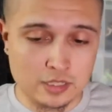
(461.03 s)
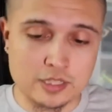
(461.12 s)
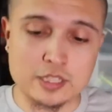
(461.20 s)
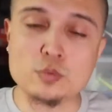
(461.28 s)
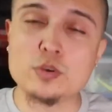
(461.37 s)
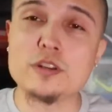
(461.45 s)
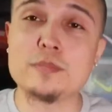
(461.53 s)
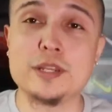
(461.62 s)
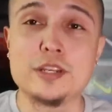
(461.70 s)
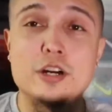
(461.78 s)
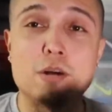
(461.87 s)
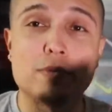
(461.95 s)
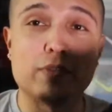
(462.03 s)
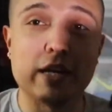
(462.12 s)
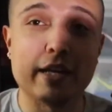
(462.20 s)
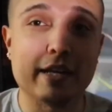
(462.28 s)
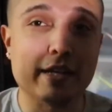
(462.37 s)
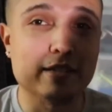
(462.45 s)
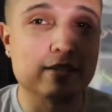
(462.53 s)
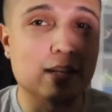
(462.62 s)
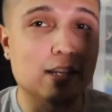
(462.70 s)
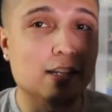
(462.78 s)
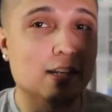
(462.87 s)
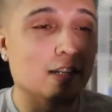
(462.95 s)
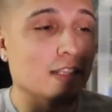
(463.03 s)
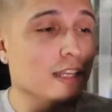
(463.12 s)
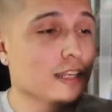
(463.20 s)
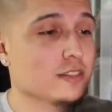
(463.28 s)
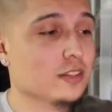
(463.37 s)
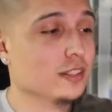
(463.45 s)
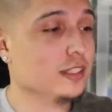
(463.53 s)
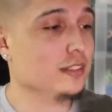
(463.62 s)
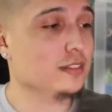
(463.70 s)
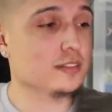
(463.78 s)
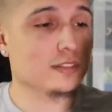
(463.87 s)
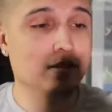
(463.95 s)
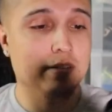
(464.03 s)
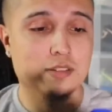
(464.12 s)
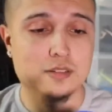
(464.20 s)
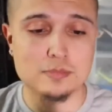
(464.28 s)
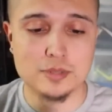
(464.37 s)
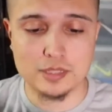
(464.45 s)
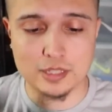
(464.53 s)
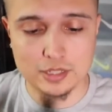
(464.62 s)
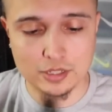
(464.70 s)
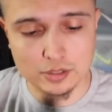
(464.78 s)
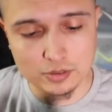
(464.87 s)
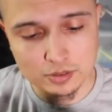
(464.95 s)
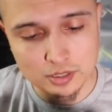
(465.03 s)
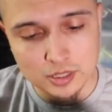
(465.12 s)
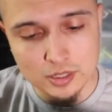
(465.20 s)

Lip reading: It would have been dope if they had like a secondary lace on these, but they don't.